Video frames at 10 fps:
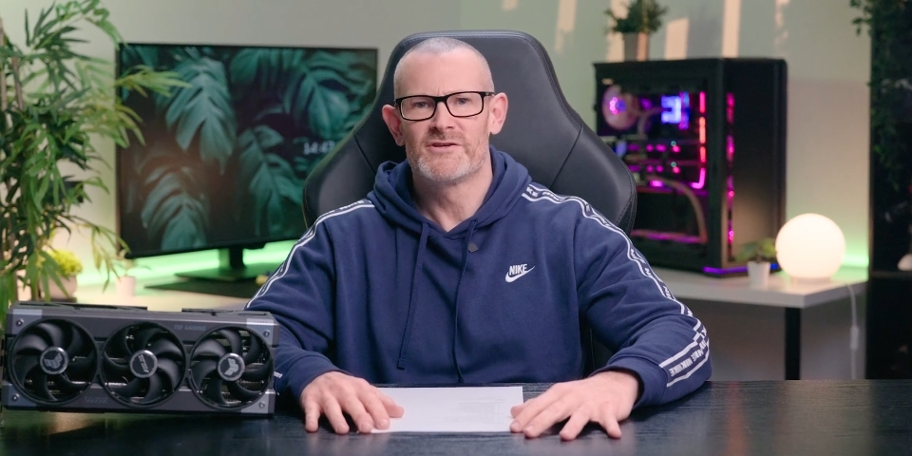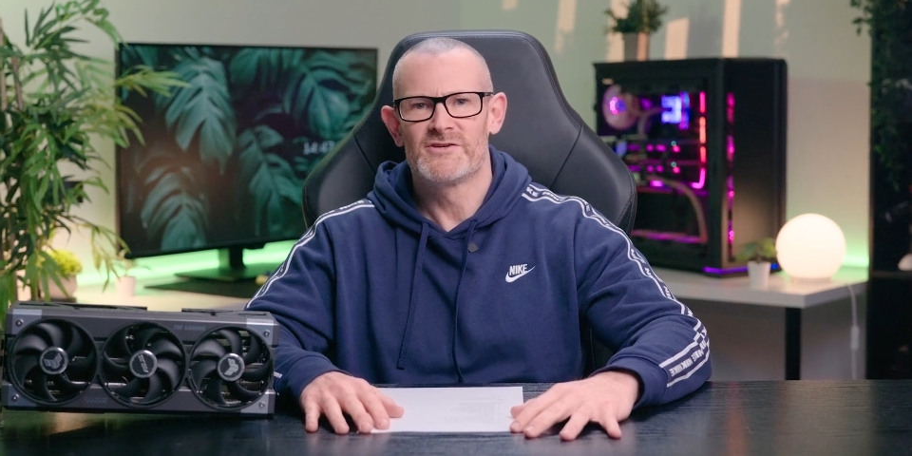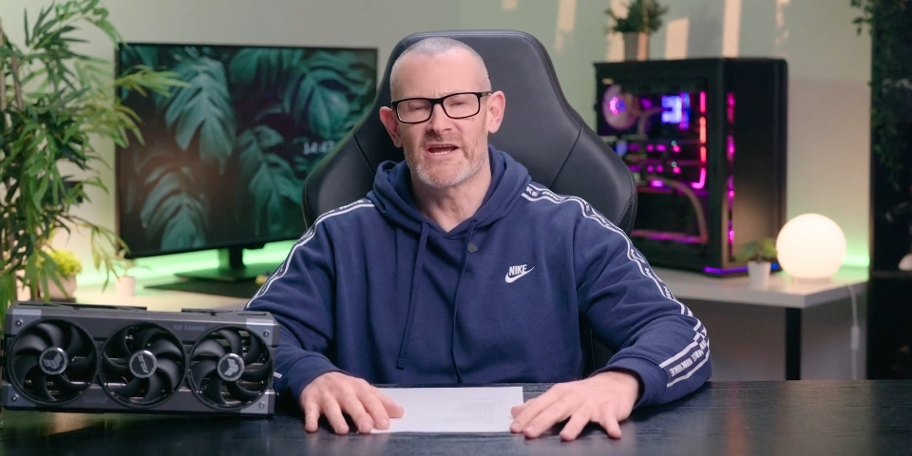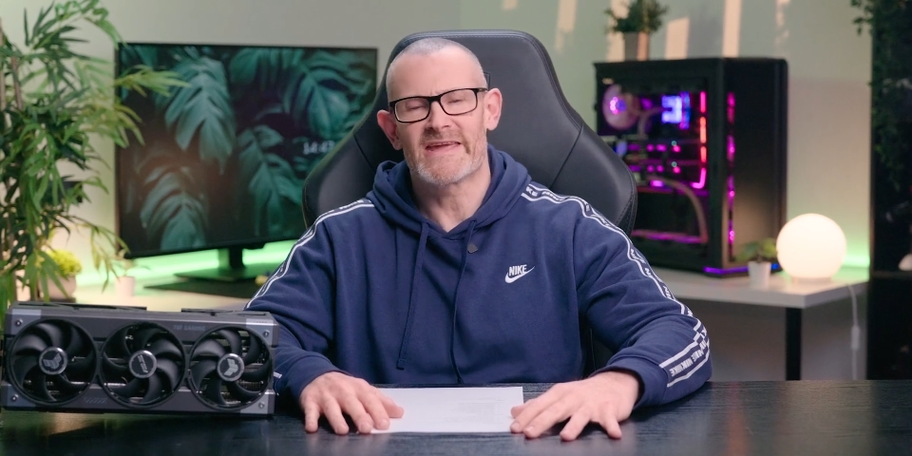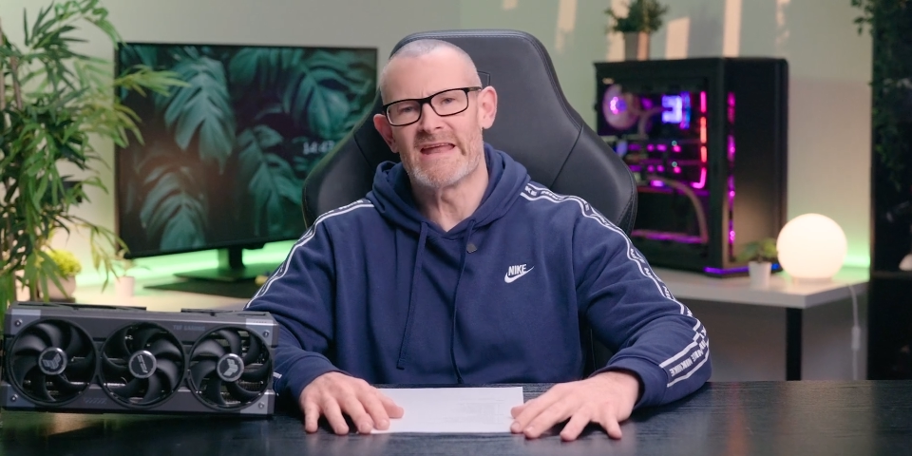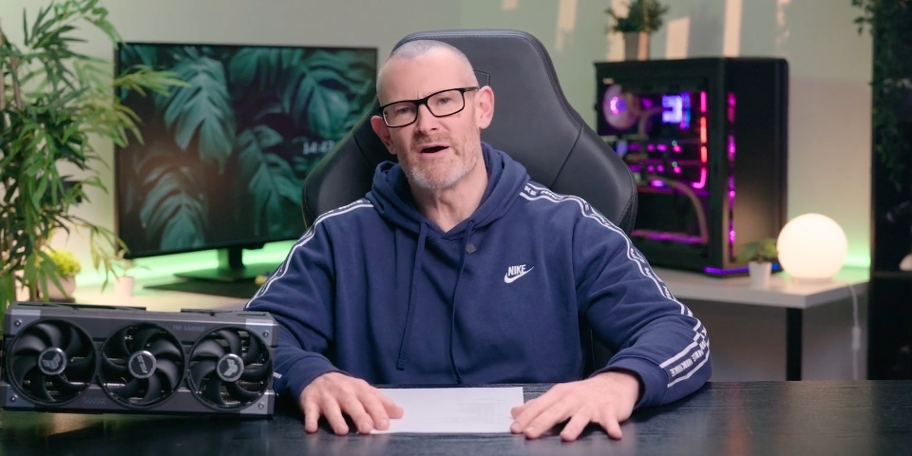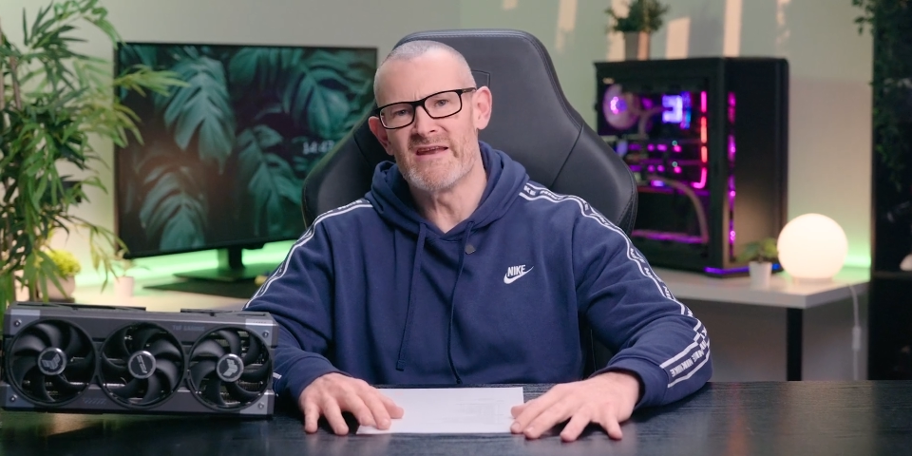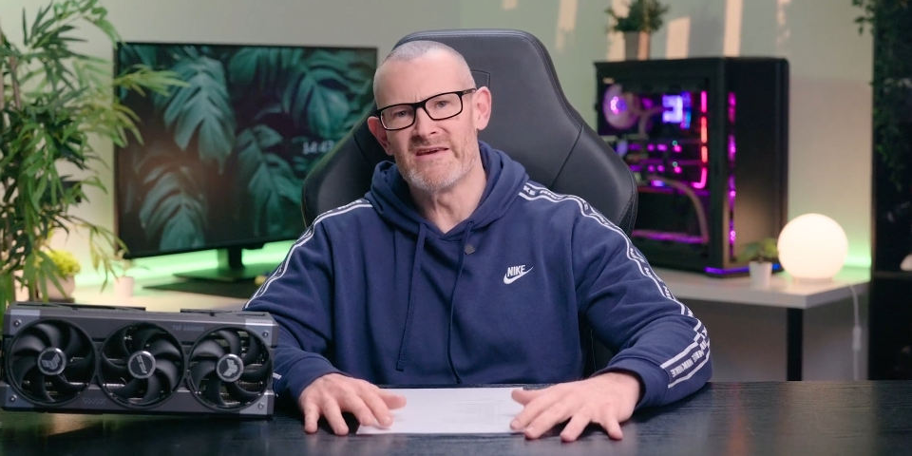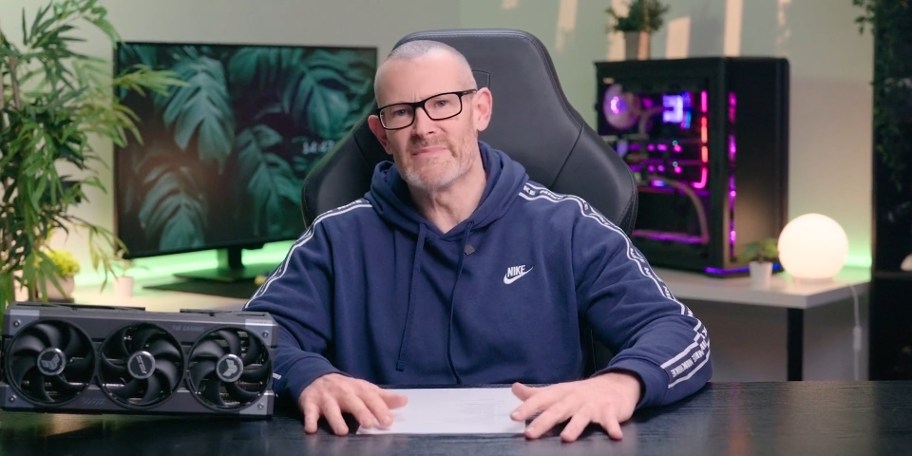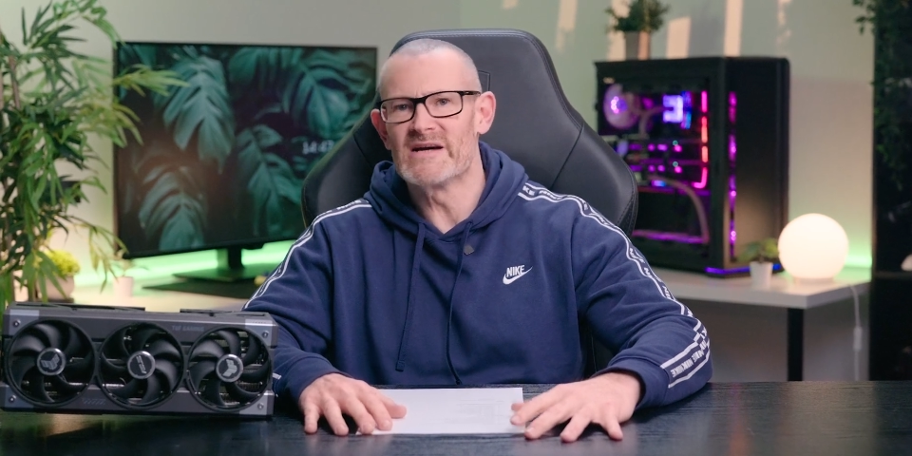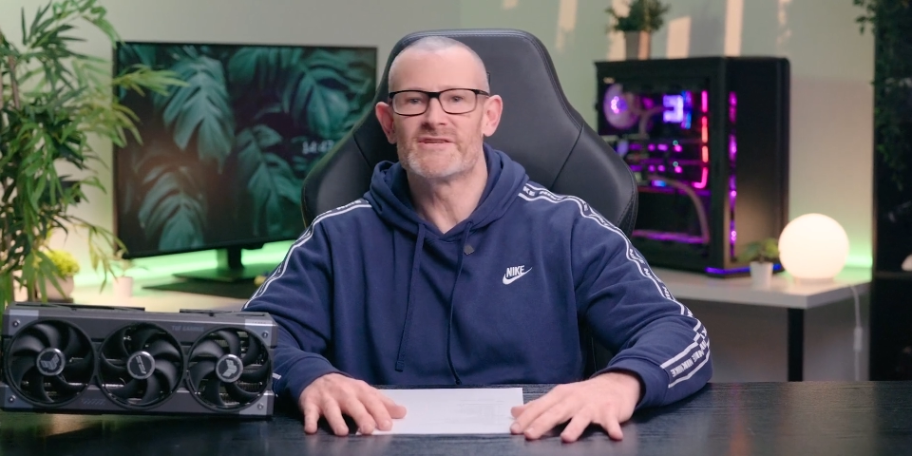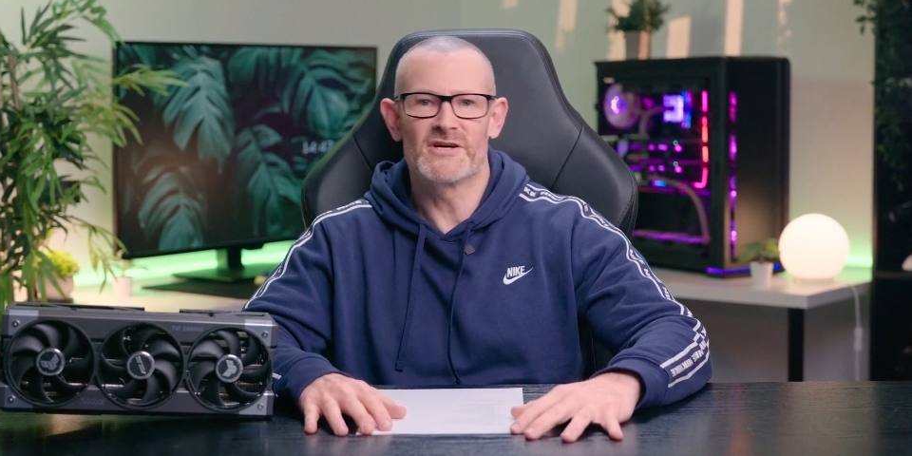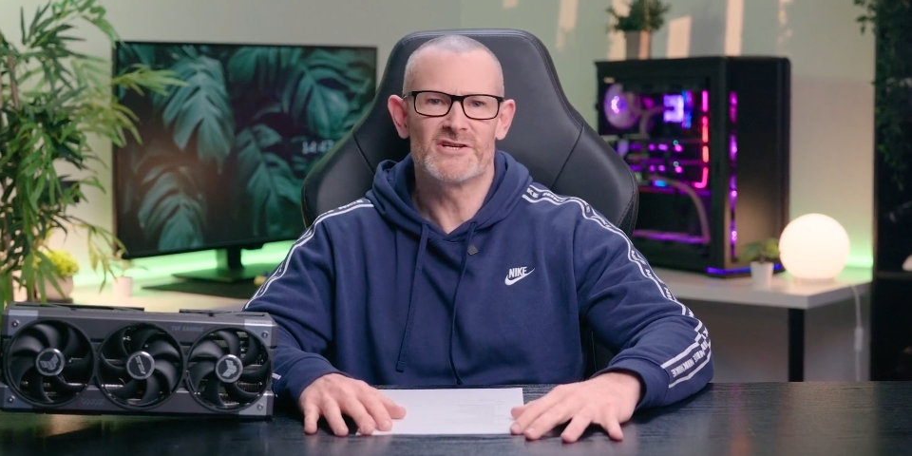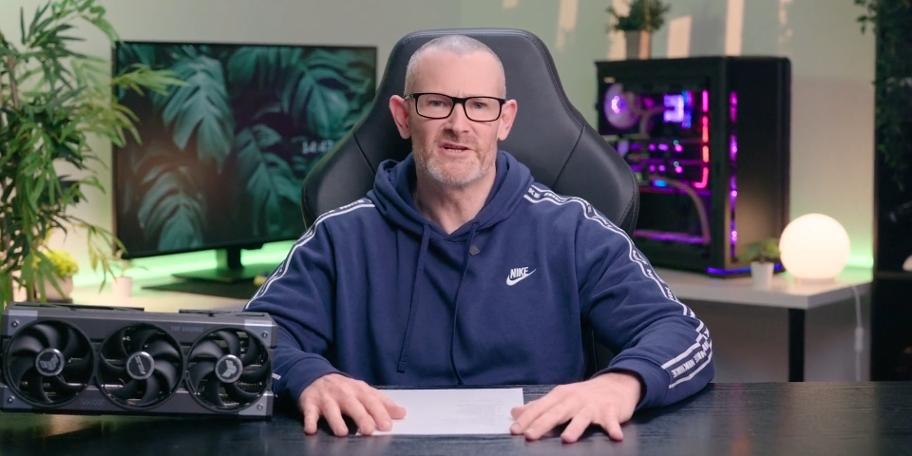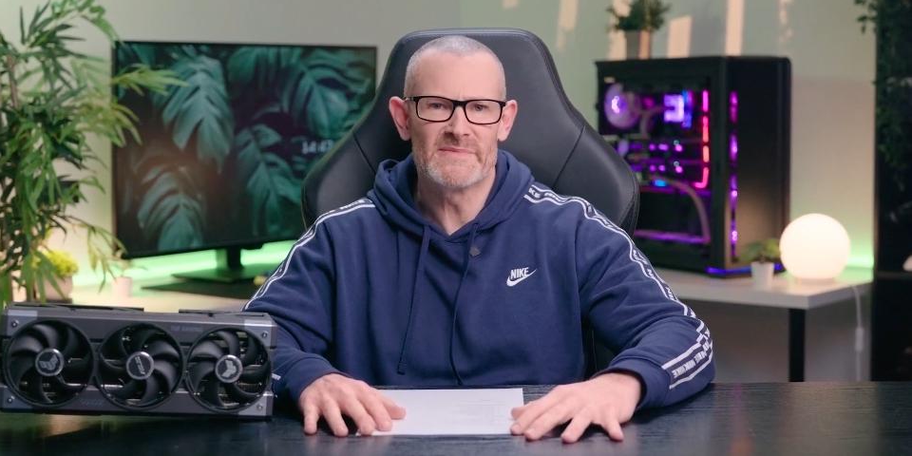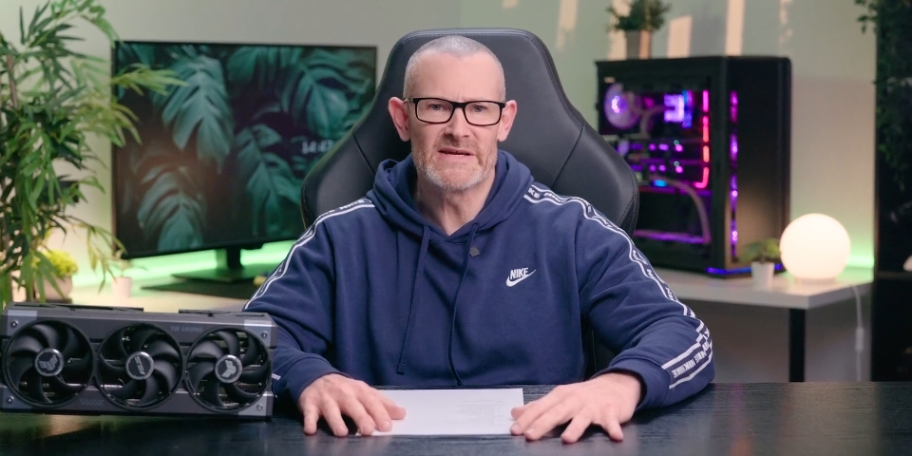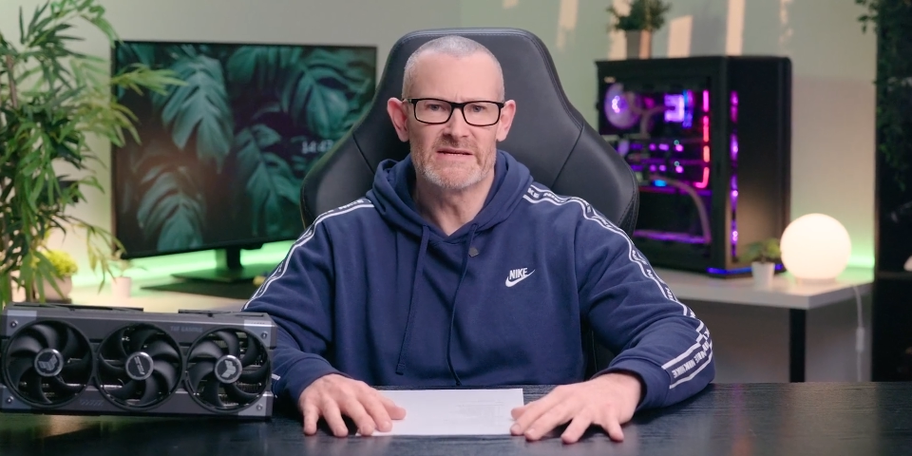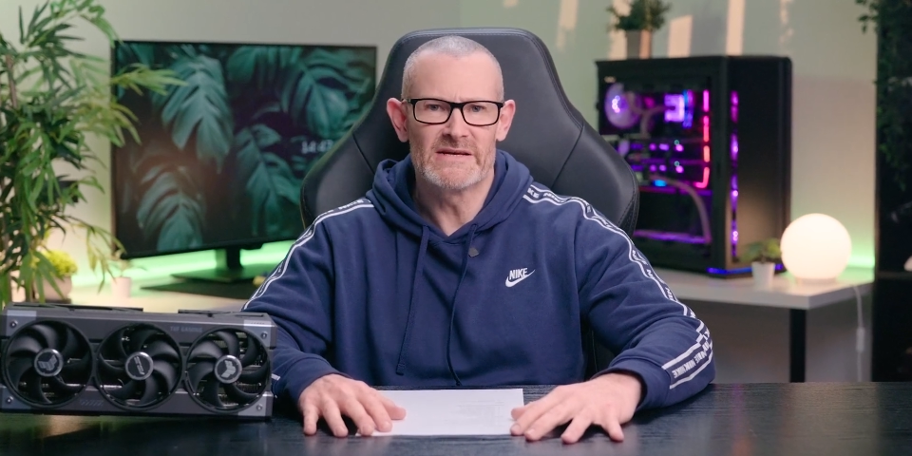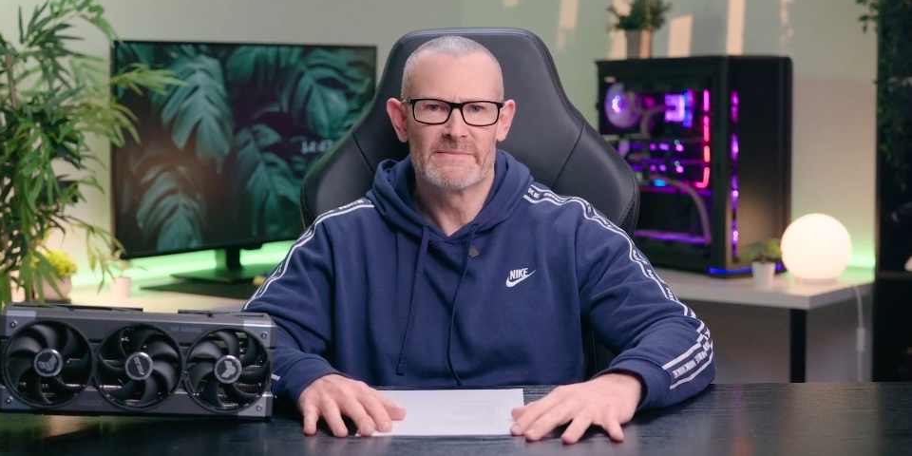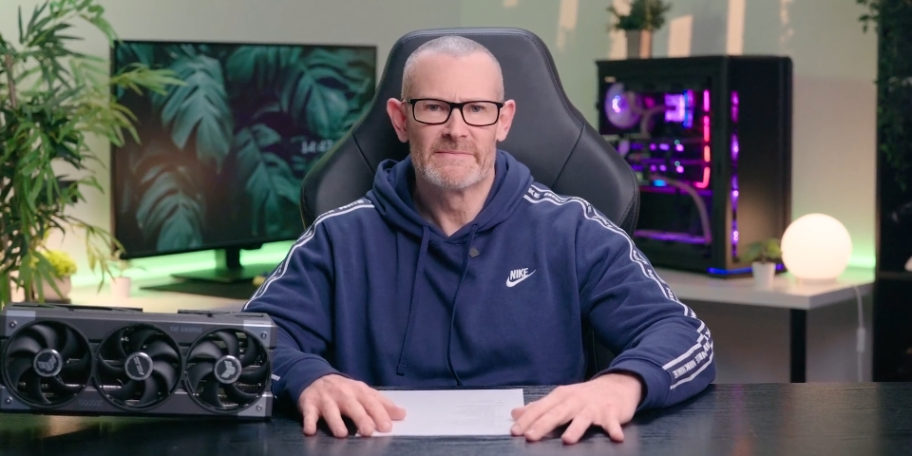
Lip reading: checking out any of my social media.